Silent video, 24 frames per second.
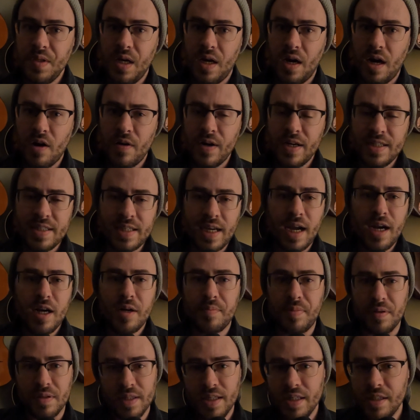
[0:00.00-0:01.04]
Our entire
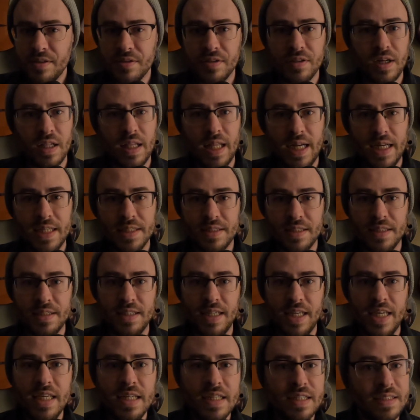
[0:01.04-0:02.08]
political class is
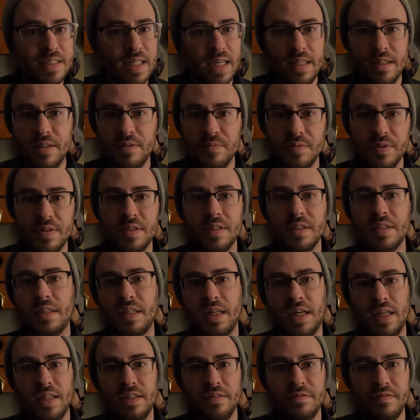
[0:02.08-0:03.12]
inundated with this
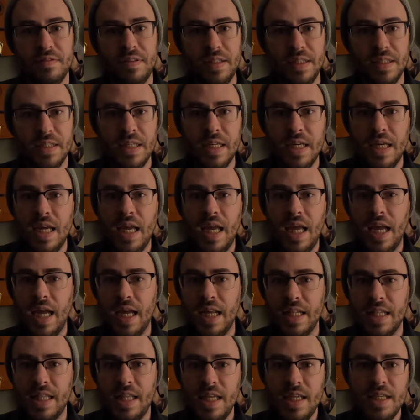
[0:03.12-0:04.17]
kind of thing,
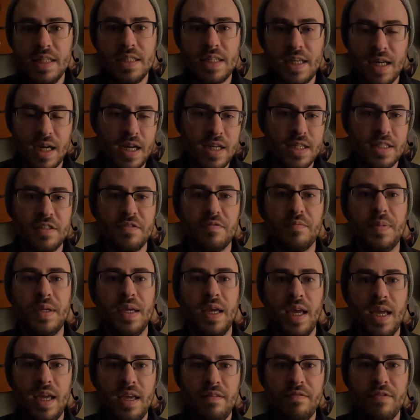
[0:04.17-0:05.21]
and these kinds of
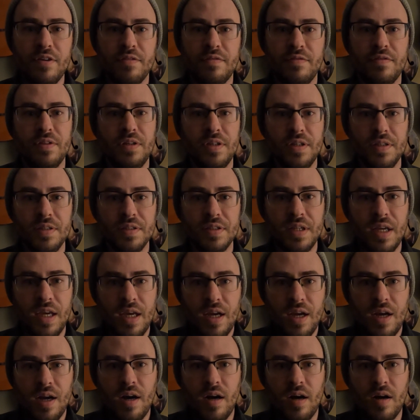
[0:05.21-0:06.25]
behavior flaws
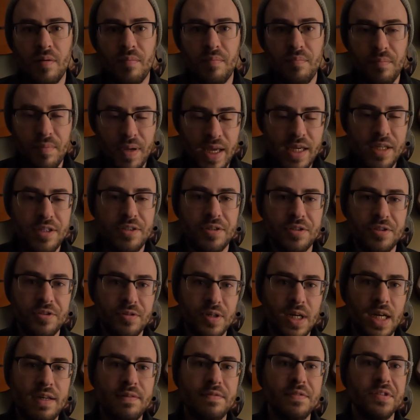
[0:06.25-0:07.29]
are major
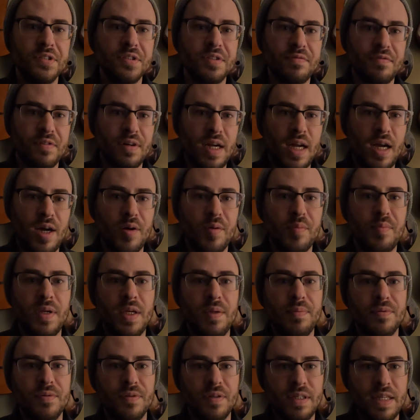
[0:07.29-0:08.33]
drivers for how
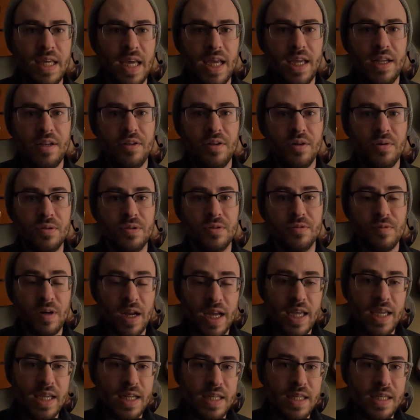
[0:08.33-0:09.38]
people gain
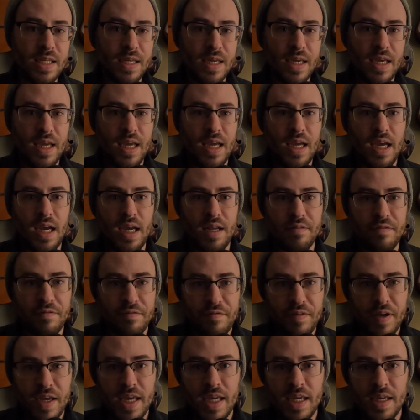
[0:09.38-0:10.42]
notoriety and
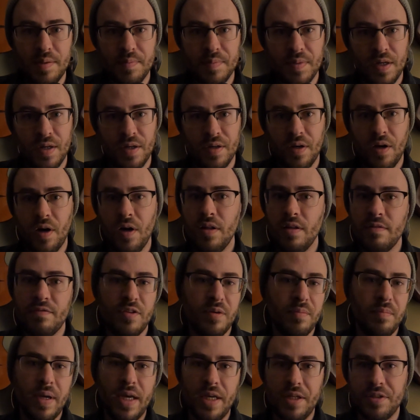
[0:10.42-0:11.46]
fame on all of
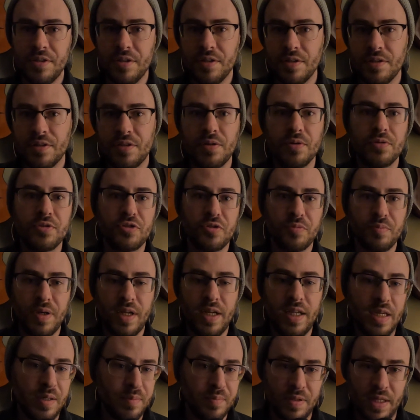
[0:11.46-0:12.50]
the major social
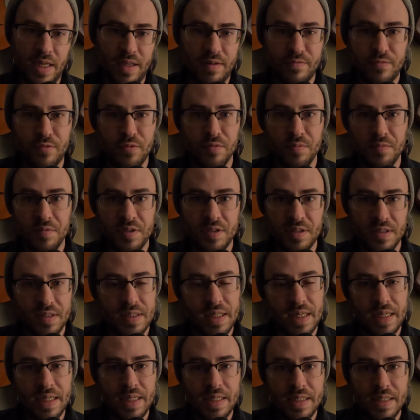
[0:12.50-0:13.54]
media platforms
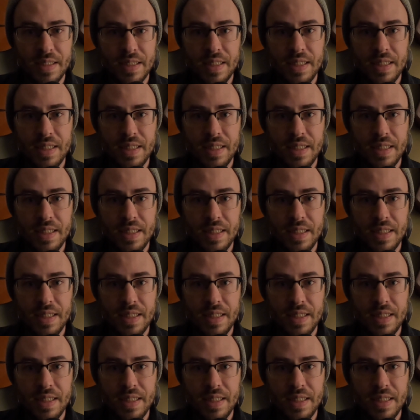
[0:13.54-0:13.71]
today.